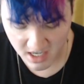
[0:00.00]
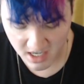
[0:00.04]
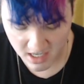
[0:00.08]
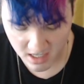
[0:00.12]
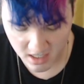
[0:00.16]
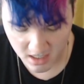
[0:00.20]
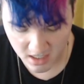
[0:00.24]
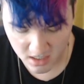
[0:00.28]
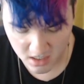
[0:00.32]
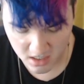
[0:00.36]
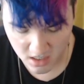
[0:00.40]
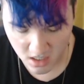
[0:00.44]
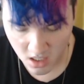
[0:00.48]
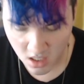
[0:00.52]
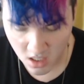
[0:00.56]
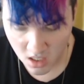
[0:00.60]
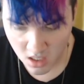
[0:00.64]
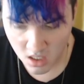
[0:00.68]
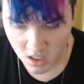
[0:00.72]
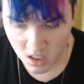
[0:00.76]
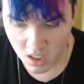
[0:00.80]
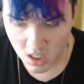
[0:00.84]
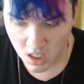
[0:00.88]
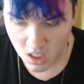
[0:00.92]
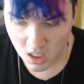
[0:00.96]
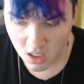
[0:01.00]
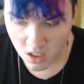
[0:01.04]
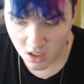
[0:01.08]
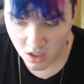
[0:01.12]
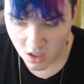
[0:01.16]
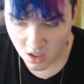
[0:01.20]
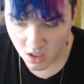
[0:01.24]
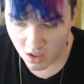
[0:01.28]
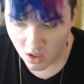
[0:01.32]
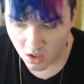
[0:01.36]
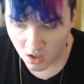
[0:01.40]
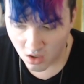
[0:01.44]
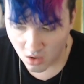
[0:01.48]
and
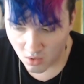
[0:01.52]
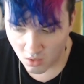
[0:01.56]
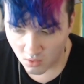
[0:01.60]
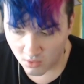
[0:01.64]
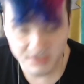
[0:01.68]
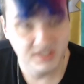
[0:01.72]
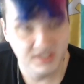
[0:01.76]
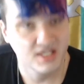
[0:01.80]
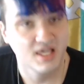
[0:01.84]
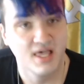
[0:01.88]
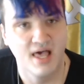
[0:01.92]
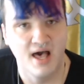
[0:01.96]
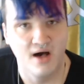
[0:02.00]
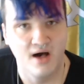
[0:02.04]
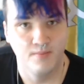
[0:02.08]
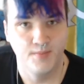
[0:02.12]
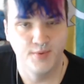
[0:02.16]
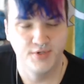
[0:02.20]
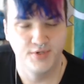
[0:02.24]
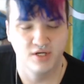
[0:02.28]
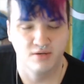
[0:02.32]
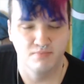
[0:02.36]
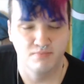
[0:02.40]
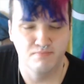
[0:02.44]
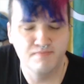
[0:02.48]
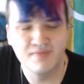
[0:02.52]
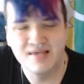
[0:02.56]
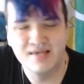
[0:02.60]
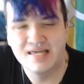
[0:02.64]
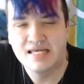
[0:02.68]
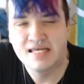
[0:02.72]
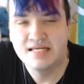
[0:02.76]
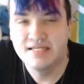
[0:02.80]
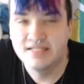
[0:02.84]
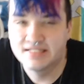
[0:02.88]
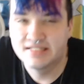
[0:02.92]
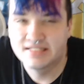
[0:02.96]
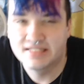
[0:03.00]
we'll see how much of
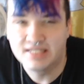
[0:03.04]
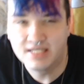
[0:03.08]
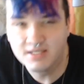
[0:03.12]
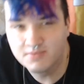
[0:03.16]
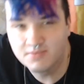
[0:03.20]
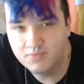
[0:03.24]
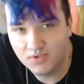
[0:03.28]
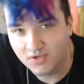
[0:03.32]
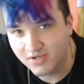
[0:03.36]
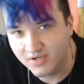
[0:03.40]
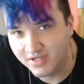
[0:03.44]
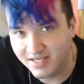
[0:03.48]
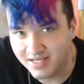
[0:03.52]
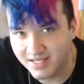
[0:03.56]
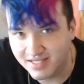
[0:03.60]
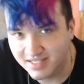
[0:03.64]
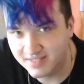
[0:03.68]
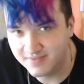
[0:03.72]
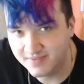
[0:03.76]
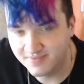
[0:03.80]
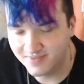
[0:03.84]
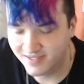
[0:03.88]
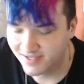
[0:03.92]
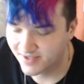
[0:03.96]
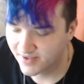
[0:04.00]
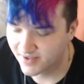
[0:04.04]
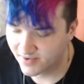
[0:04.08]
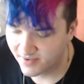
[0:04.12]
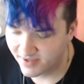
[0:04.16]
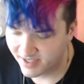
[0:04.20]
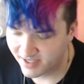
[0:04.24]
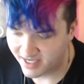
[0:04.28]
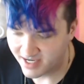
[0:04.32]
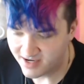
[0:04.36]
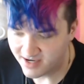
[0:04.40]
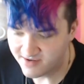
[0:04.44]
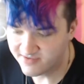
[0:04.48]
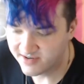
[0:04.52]
peace it brings me or
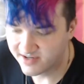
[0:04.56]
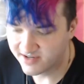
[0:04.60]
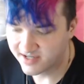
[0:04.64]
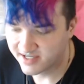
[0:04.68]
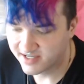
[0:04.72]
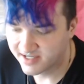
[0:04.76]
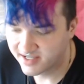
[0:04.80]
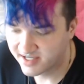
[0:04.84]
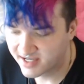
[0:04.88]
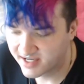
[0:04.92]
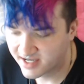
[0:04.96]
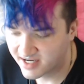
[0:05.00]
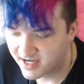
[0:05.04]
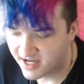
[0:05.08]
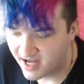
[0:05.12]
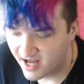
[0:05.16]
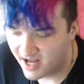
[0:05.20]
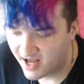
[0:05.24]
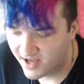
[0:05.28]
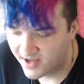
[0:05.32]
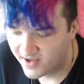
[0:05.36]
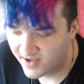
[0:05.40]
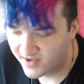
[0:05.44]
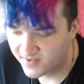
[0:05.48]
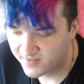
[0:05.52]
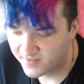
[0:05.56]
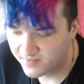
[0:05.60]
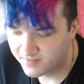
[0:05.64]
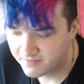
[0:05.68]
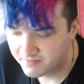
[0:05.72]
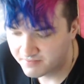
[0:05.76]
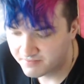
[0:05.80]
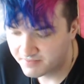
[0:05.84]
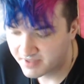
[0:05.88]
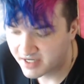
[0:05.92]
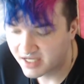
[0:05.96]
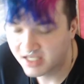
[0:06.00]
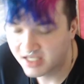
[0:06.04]
whatever.
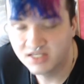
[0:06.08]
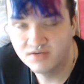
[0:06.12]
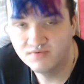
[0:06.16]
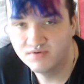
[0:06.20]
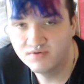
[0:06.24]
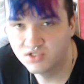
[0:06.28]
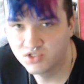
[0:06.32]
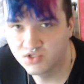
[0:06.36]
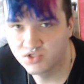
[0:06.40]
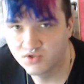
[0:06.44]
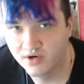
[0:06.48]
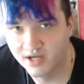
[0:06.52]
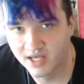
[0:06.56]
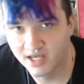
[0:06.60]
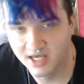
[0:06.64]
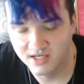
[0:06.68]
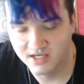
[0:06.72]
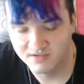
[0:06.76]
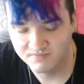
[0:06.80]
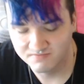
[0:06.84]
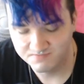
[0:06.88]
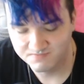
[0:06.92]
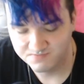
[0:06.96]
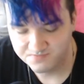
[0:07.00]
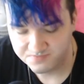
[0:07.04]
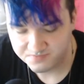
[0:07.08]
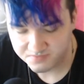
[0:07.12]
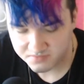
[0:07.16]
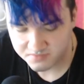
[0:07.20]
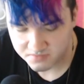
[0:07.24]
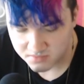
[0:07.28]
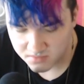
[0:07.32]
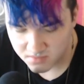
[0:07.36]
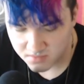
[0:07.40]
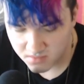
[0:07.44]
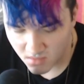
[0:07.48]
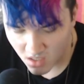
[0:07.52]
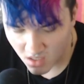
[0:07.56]
But I do enjoy it.
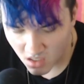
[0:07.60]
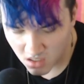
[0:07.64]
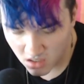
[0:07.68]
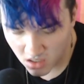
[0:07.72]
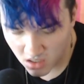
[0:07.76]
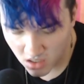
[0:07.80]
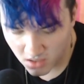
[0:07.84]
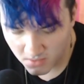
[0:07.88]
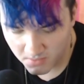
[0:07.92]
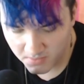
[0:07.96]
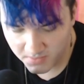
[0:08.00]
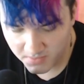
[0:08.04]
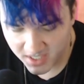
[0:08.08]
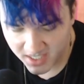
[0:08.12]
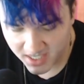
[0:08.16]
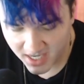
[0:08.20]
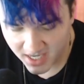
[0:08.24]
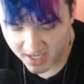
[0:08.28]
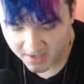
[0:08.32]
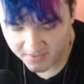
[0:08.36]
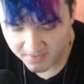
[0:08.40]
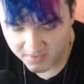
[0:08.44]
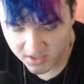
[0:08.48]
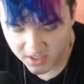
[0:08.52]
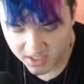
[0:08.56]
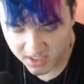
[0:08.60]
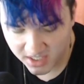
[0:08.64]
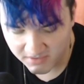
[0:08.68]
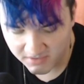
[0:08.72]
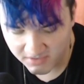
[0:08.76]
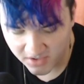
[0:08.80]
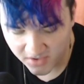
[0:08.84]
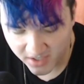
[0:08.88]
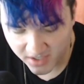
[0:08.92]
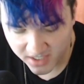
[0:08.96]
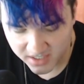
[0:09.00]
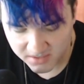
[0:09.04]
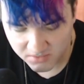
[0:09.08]
But I will give
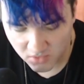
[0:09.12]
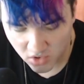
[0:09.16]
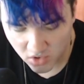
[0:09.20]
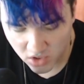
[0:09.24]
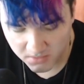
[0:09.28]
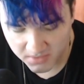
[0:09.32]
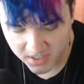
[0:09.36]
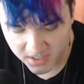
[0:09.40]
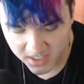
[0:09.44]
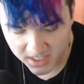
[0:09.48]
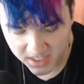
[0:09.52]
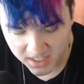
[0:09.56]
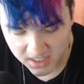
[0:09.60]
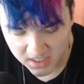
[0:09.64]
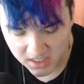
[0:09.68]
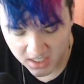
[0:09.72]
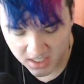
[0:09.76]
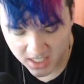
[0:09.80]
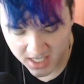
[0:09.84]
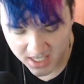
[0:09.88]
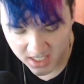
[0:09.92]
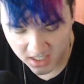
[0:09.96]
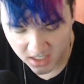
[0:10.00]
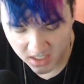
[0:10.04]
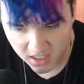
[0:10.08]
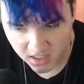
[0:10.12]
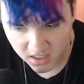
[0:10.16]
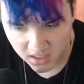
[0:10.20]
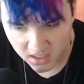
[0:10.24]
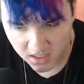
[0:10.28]
you guys more opinions later.